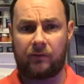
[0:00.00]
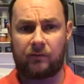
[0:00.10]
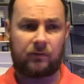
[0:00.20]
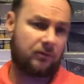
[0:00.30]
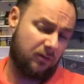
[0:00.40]

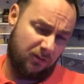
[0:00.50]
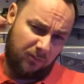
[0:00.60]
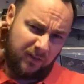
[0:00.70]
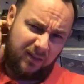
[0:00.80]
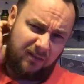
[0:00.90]
of us turned
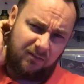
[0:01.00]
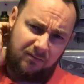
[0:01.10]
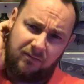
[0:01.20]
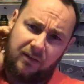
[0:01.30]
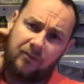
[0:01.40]
up, I think
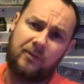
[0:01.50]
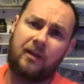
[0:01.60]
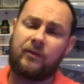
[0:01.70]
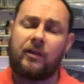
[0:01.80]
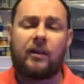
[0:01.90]
it was
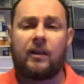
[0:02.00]
11.